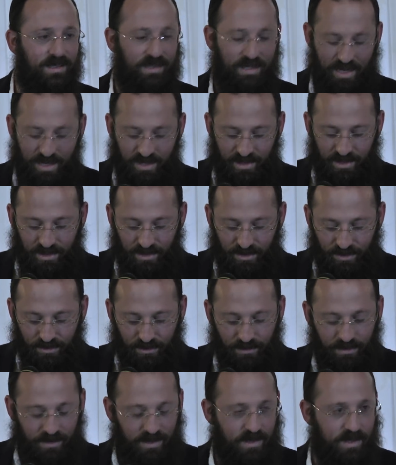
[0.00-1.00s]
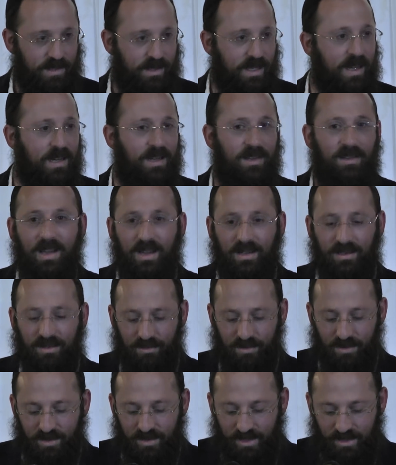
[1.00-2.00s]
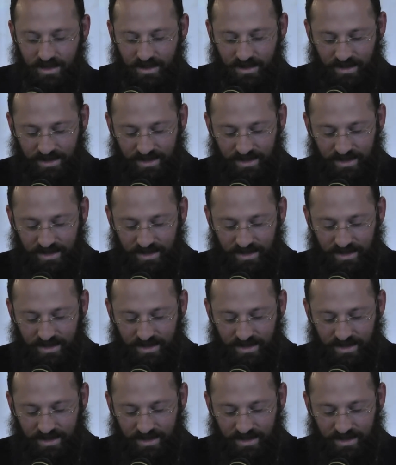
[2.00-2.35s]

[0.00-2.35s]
Thank you. Thank you, Dr. Rosen.